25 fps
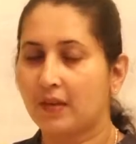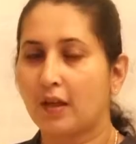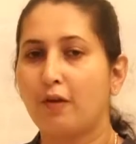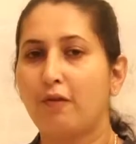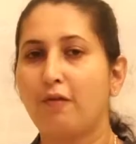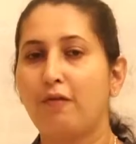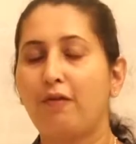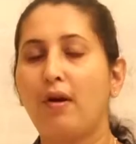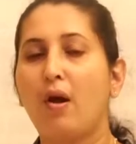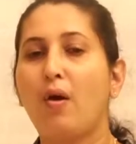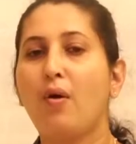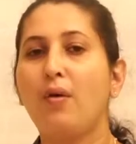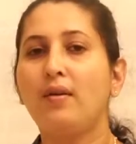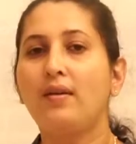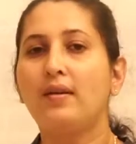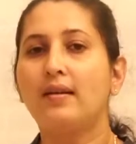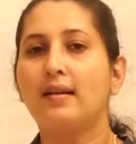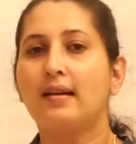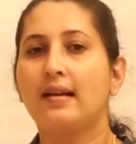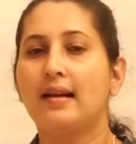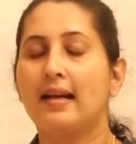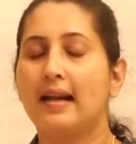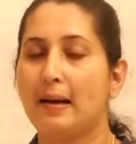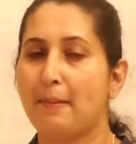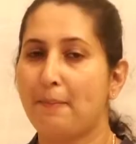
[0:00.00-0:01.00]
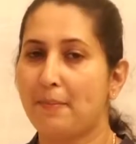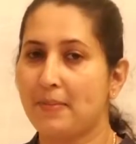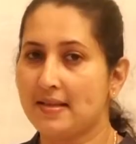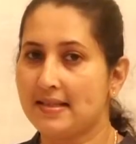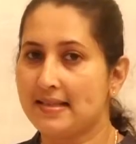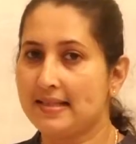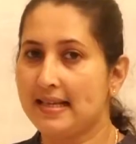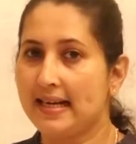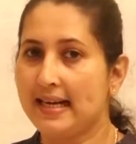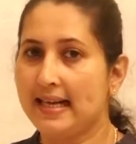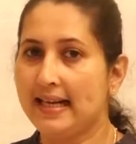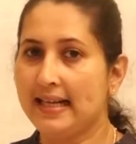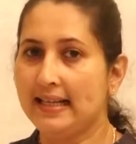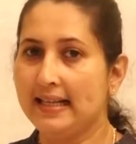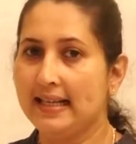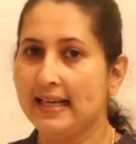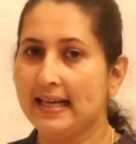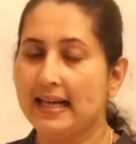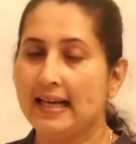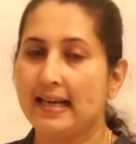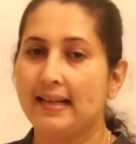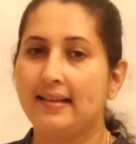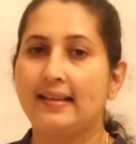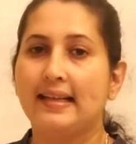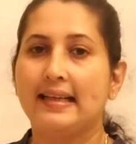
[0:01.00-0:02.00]
float representing
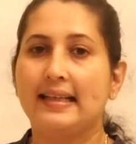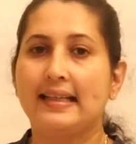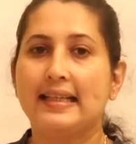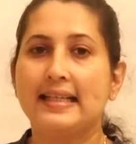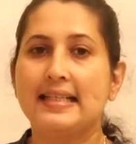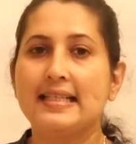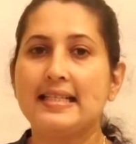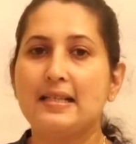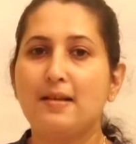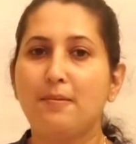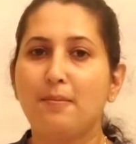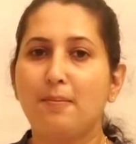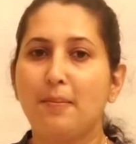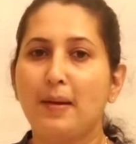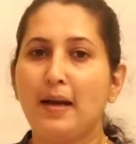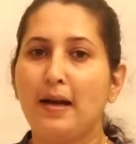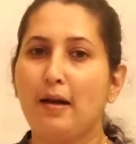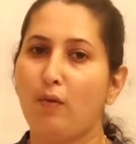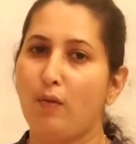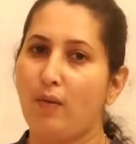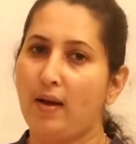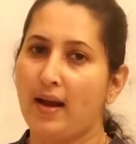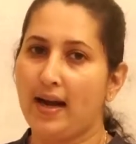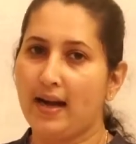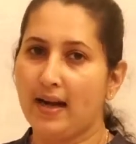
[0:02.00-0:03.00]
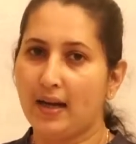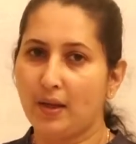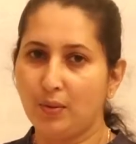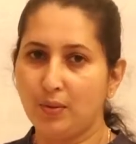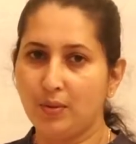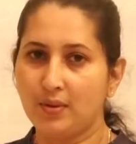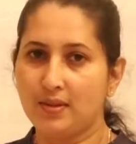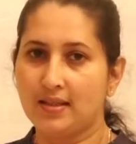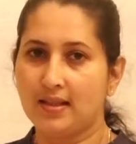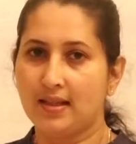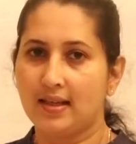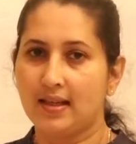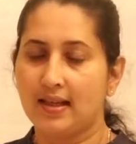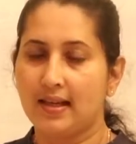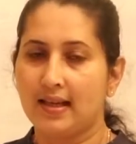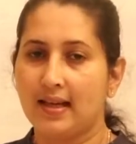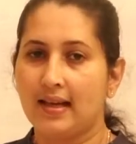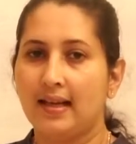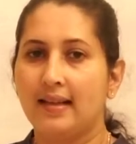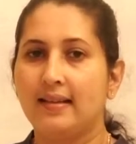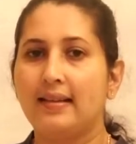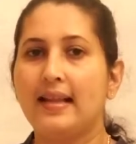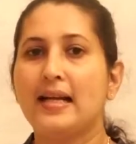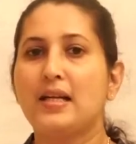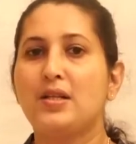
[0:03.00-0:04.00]
the decimal values,
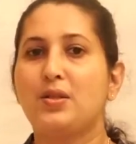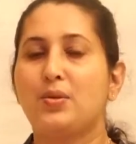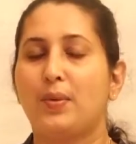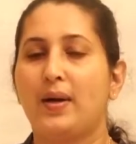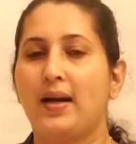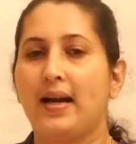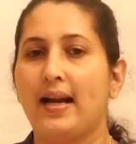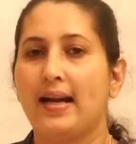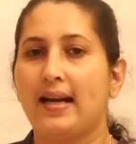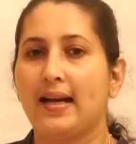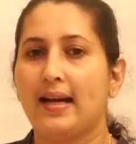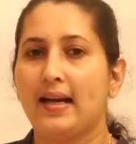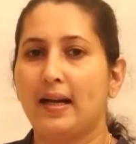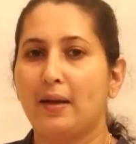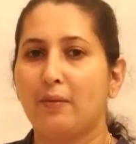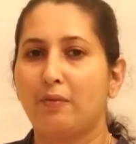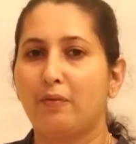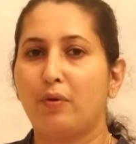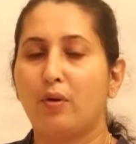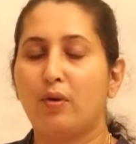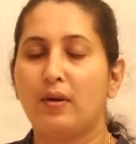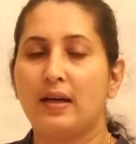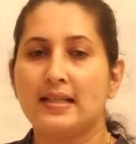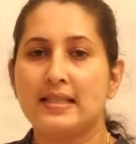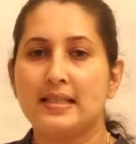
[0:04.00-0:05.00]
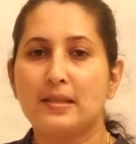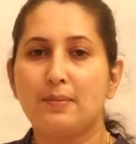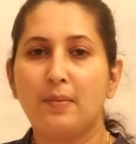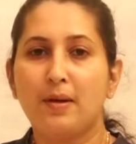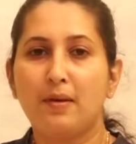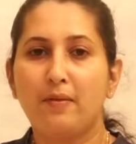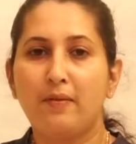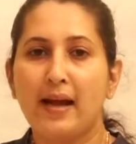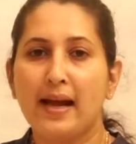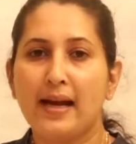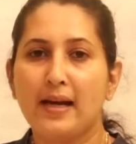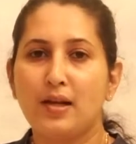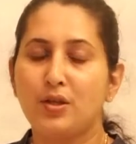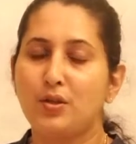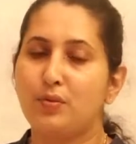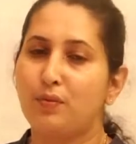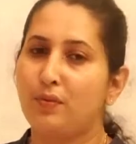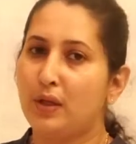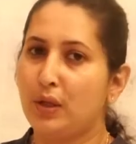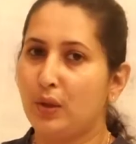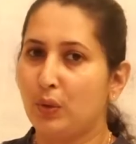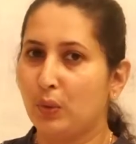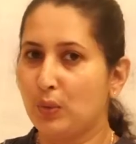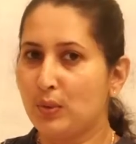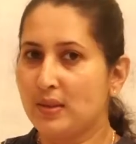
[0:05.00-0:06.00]
that is your data type. For decimal values
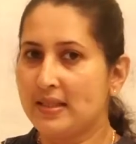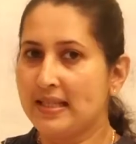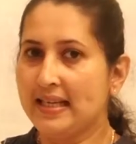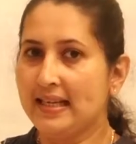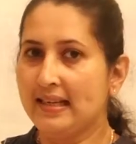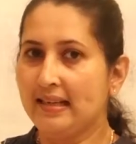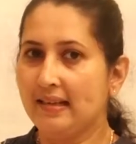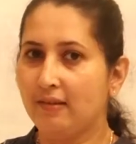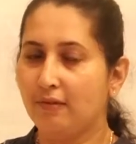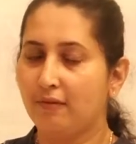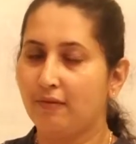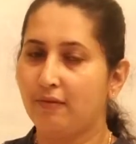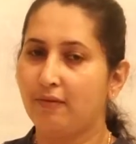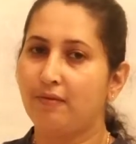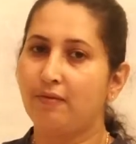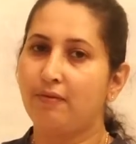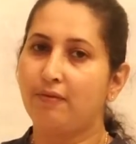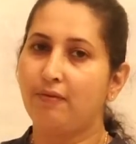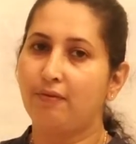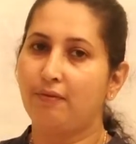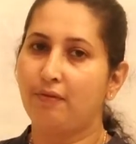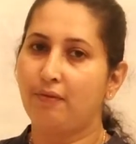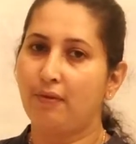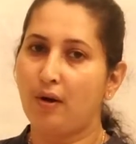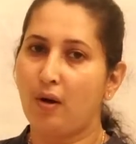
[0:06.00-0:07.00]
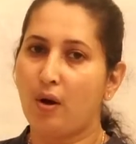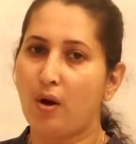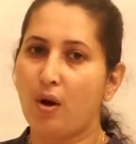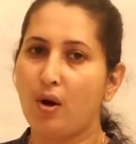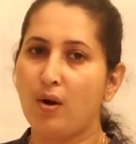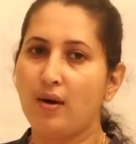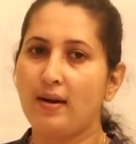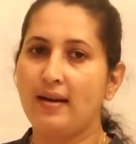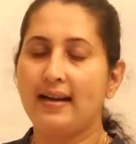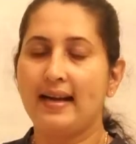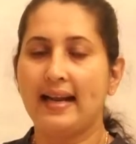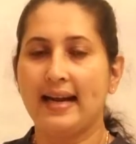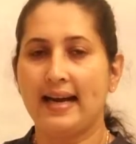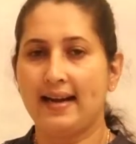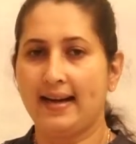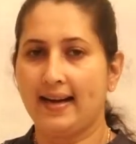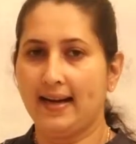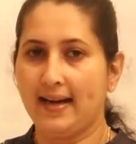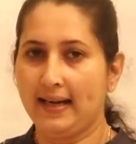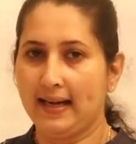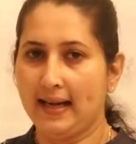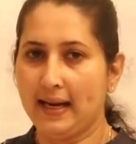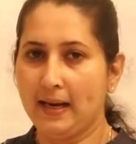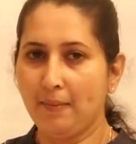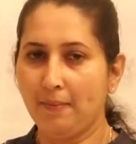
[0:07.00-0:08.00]
we using float data
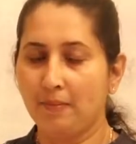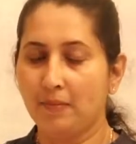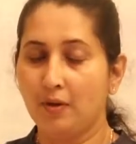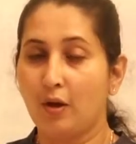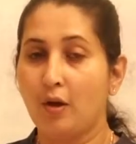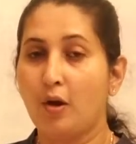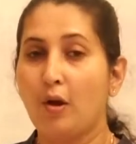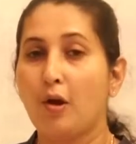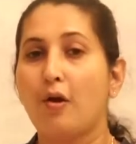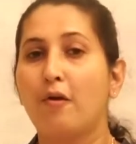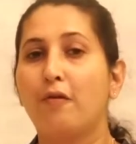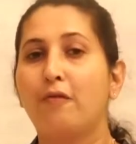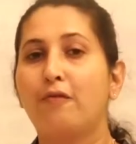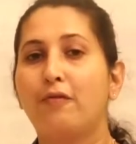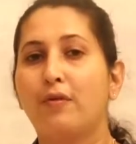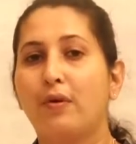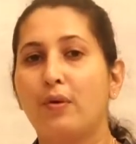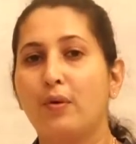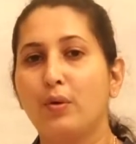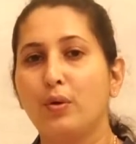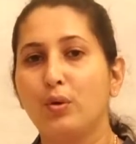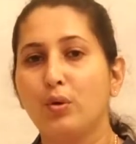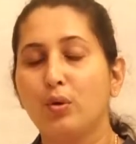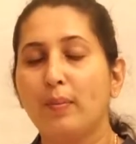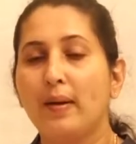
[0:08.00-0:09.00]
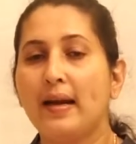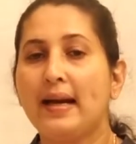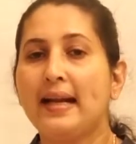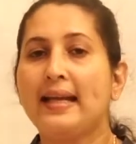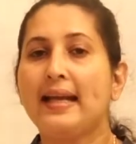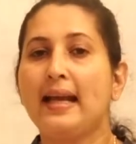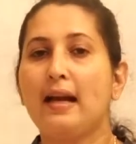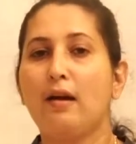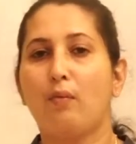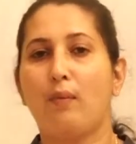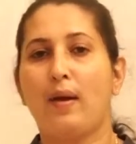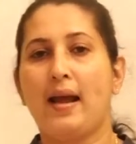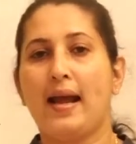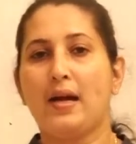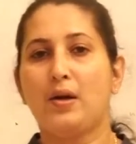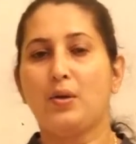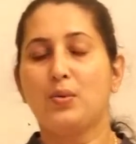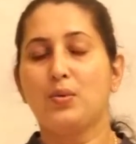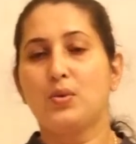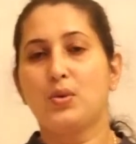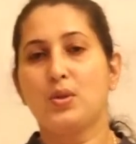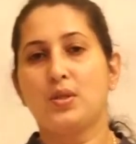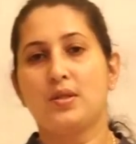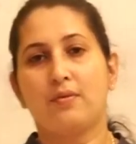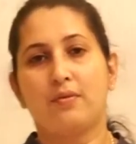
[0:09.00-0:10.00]
type, for numerical
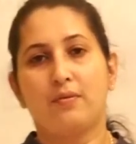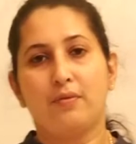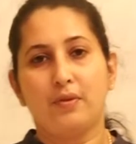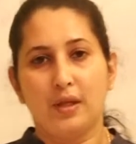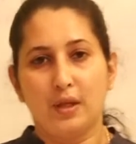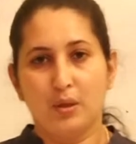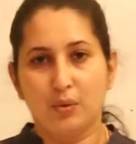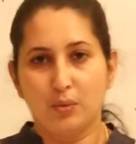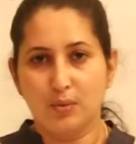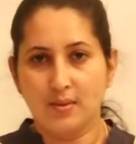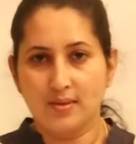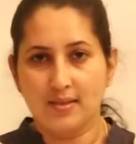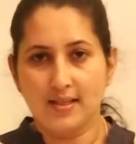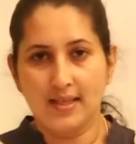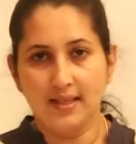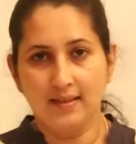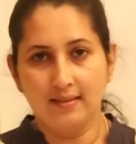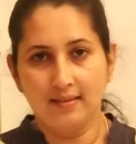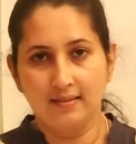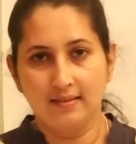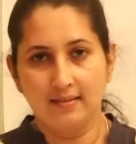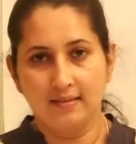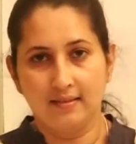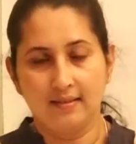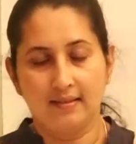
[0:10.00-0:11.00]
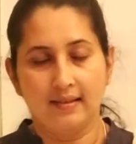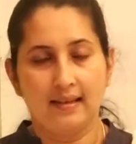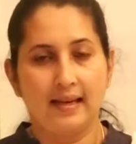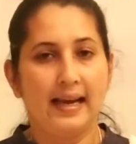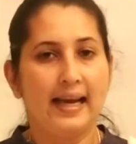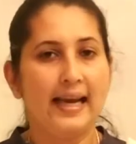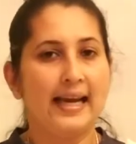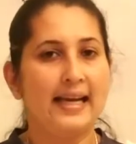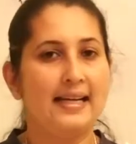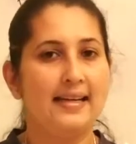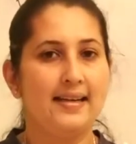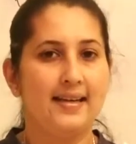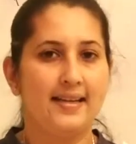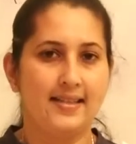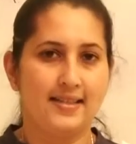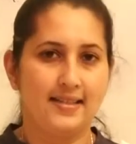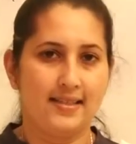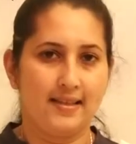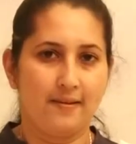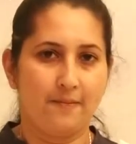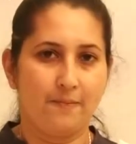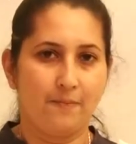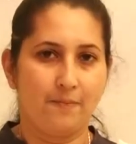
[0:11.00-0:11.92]
values we using integer.